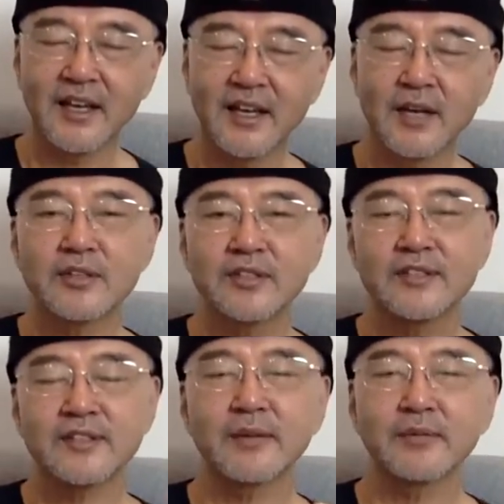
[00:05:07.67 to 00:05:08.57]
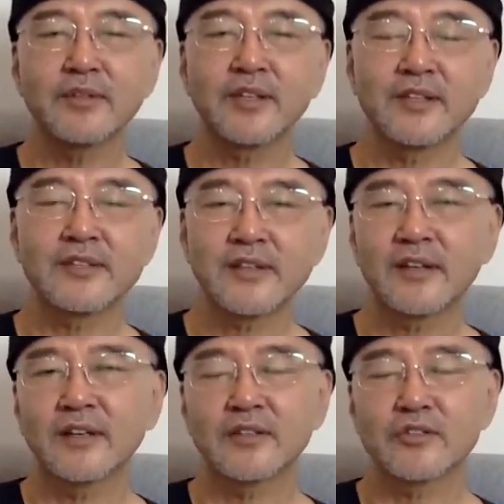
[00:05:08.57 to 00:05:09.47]
Because in the 70s,
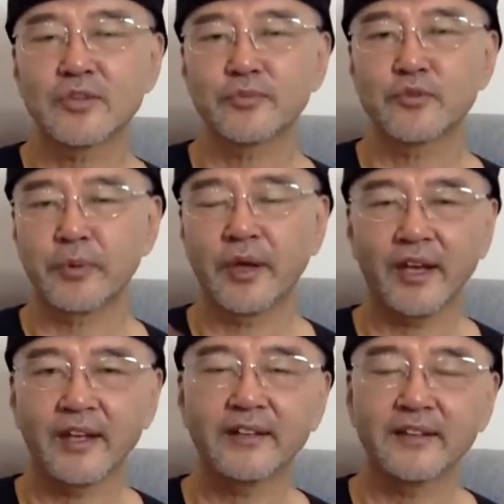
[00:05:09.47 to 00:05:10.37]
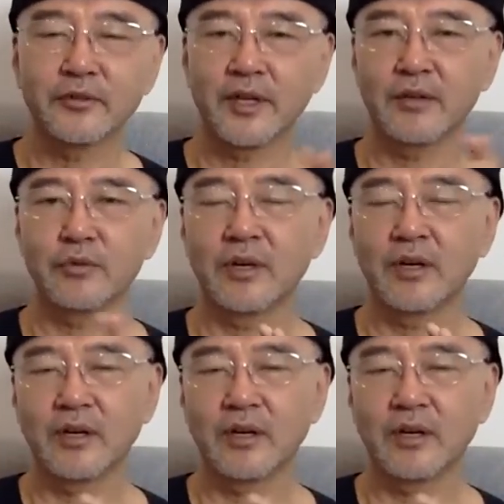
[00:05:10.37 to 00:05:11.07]
Japan had